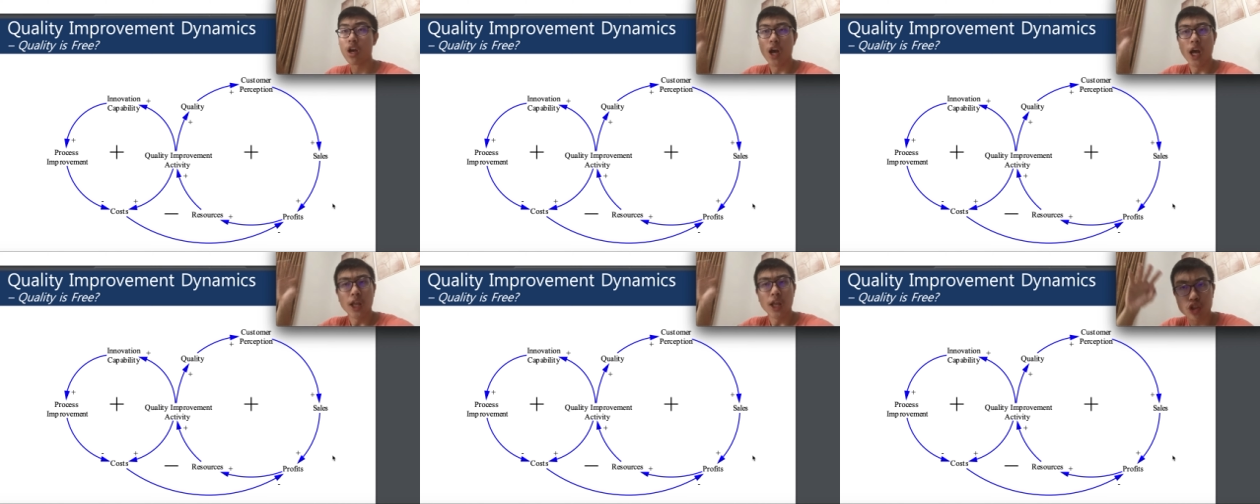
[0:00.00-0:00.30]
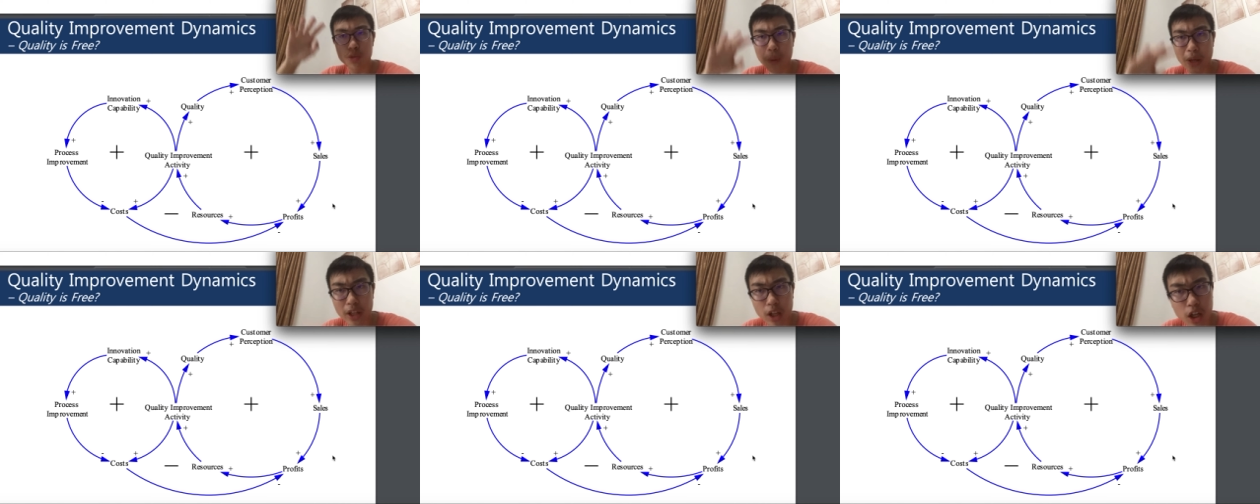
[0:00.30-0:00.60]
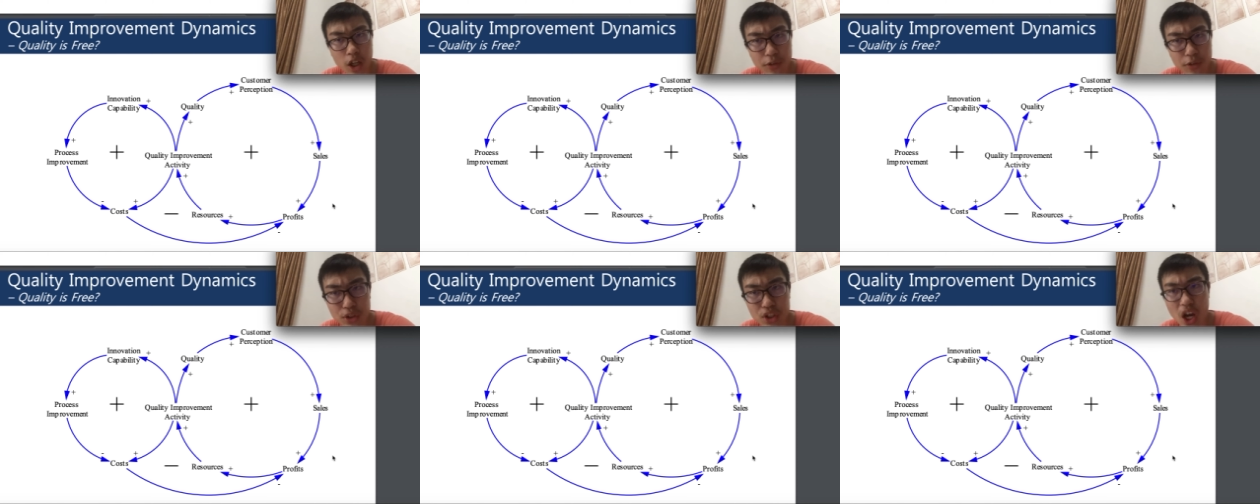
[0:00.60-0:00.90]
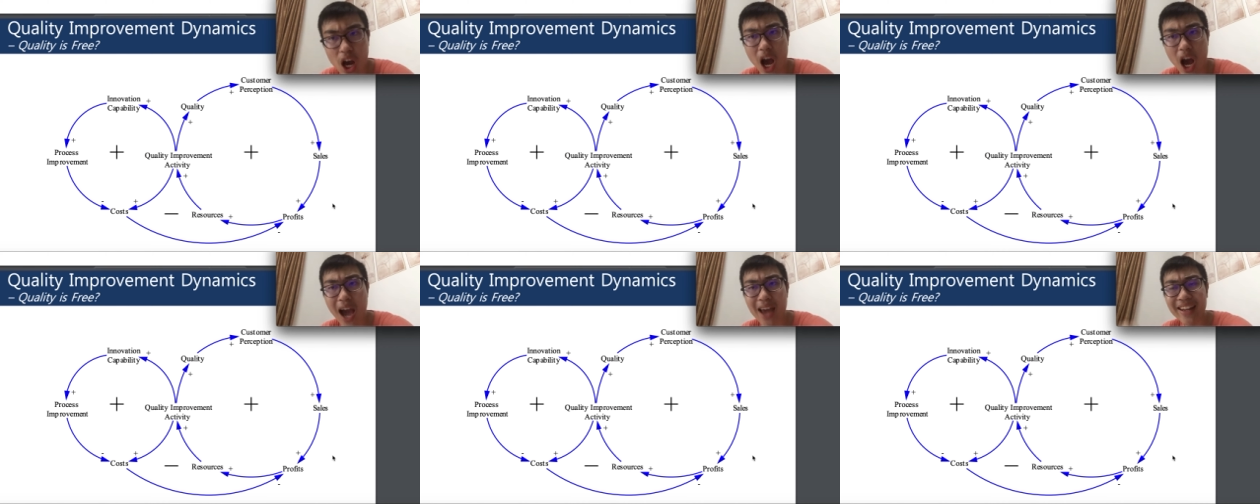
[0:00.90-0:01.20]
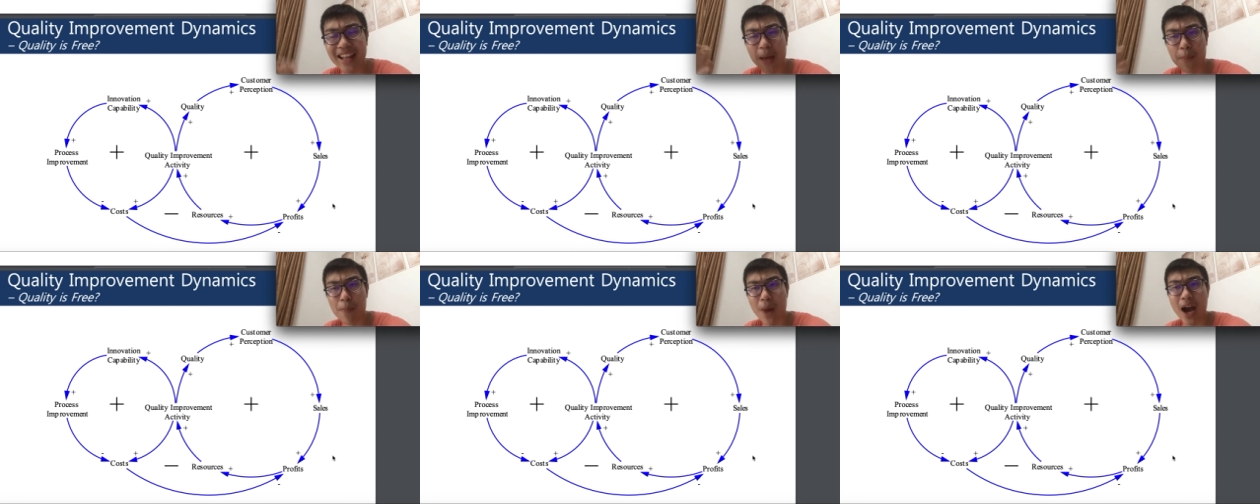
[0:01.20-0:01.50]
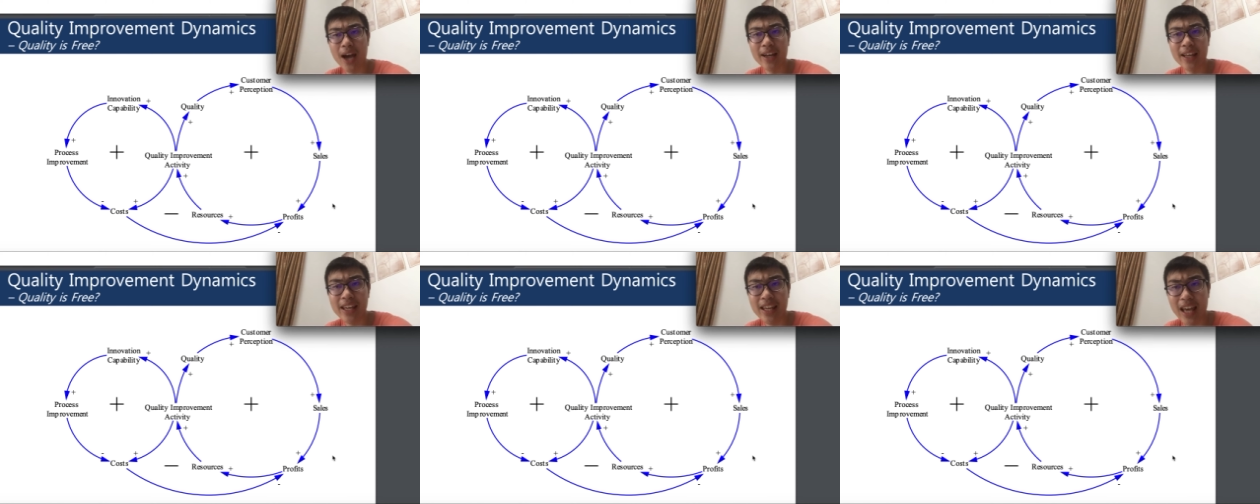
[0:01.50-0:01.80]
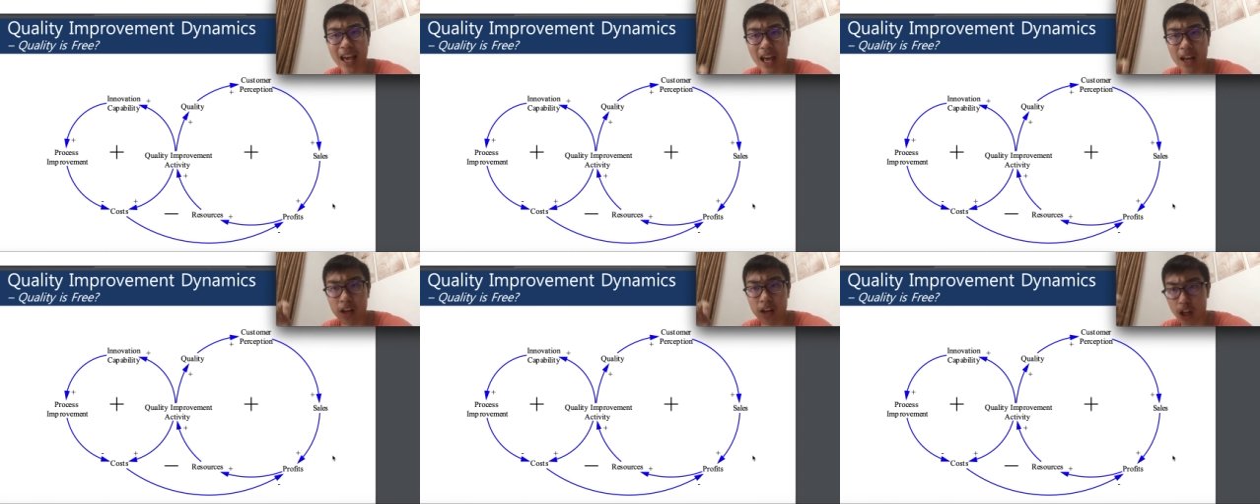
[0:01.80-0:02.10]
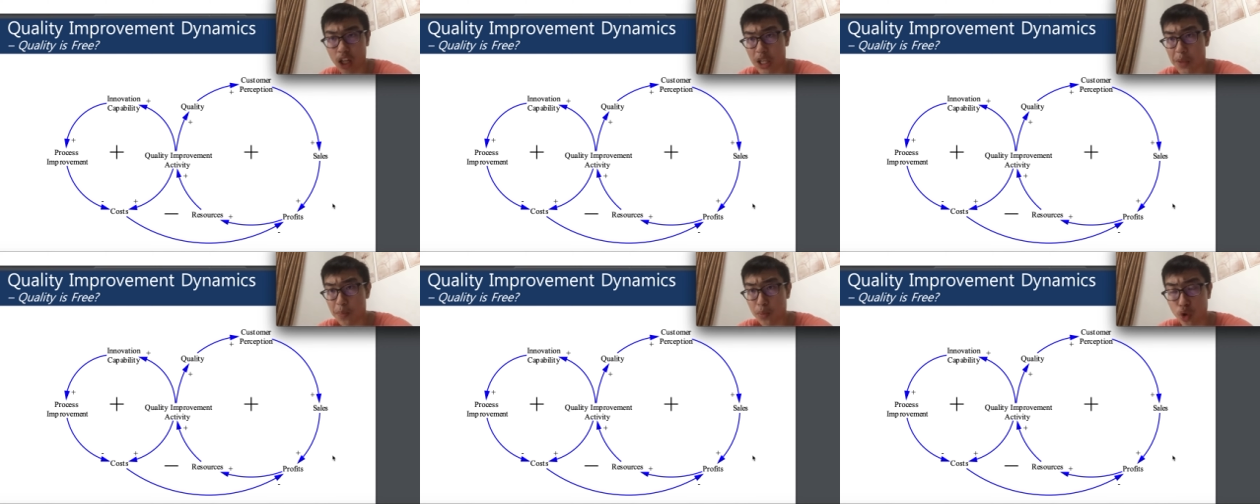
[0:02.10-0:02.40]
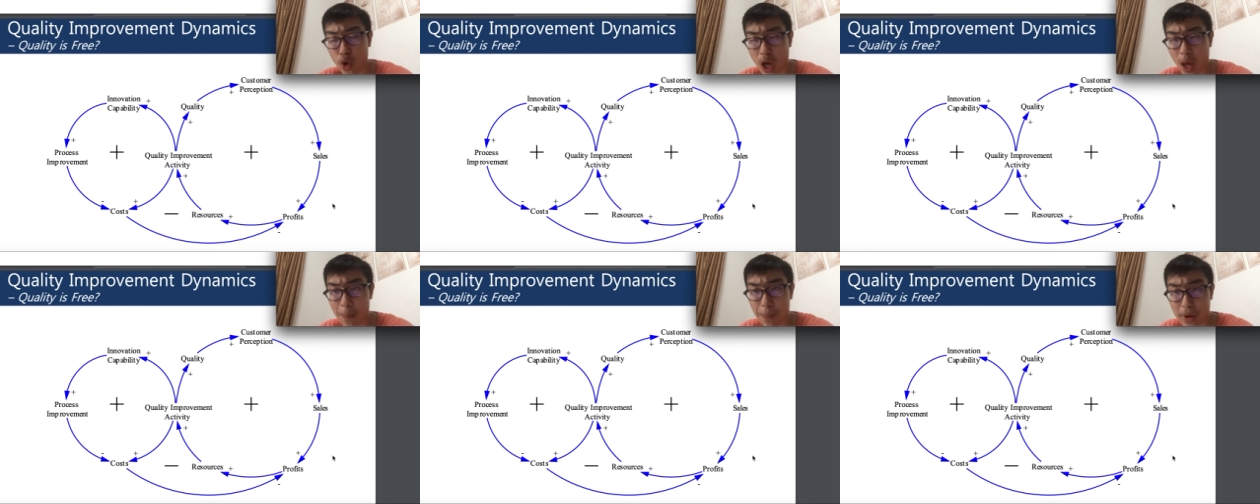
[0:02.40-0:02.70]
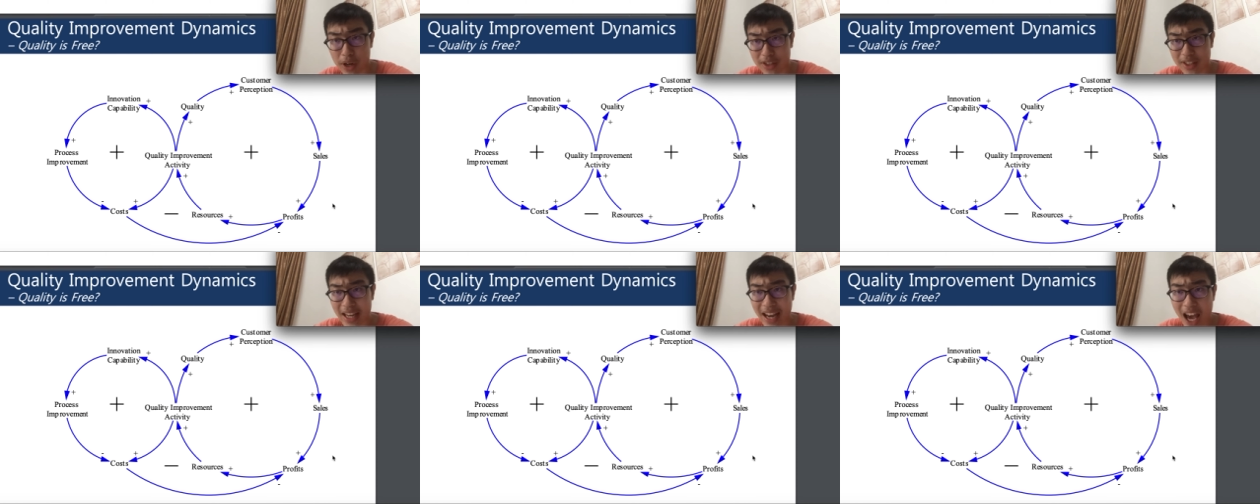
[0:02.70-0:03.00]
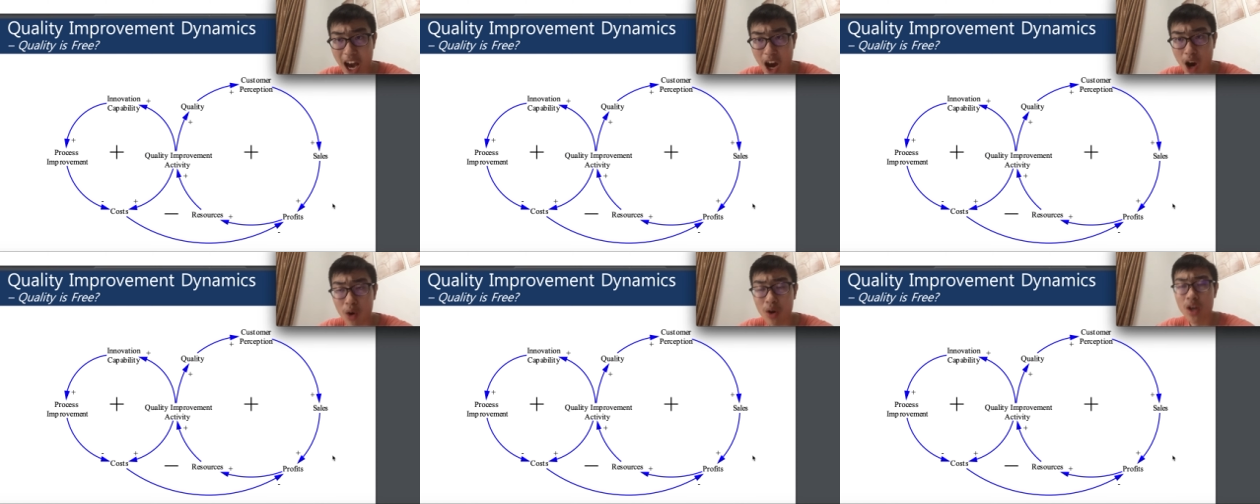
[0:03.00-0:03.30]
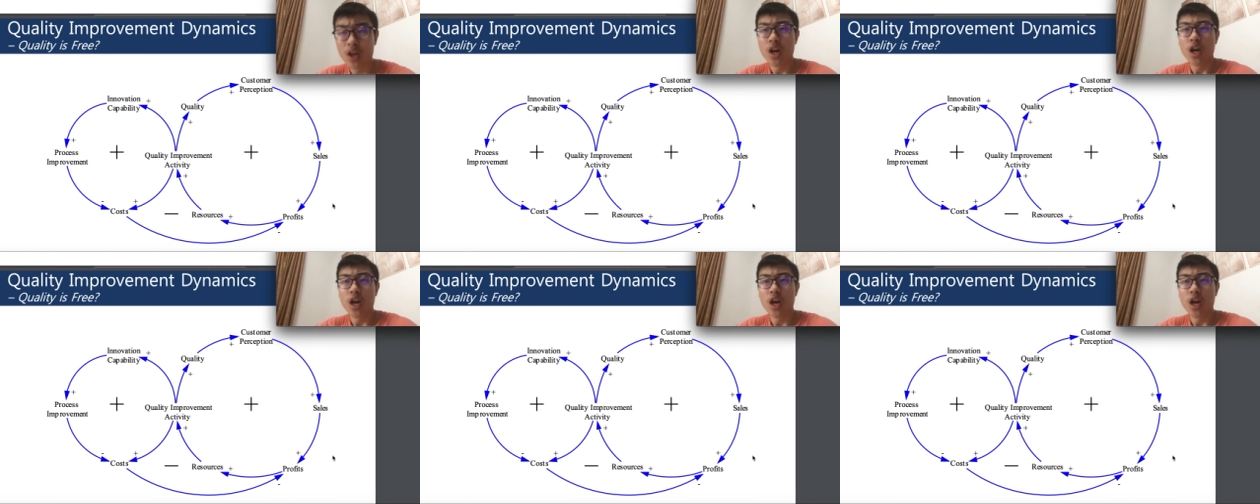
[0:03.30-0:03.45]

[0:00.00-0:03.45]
to spend a lot of time and money and employ and personnel